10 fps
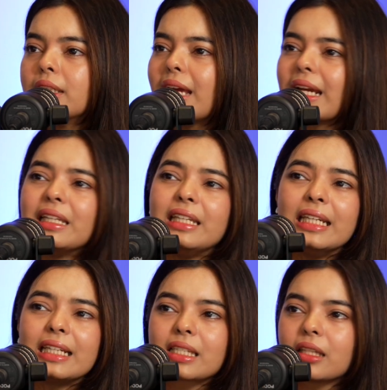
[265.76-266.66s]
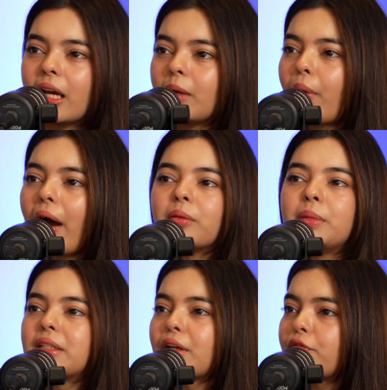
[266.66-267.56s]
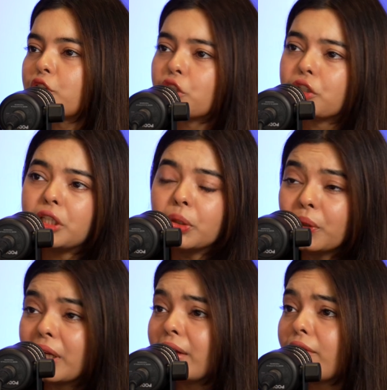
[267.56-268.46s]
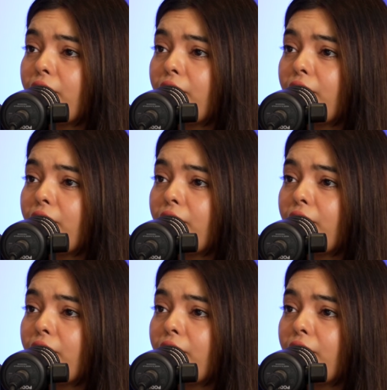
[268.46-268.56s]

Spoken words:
techniques like parameter efficient tuning,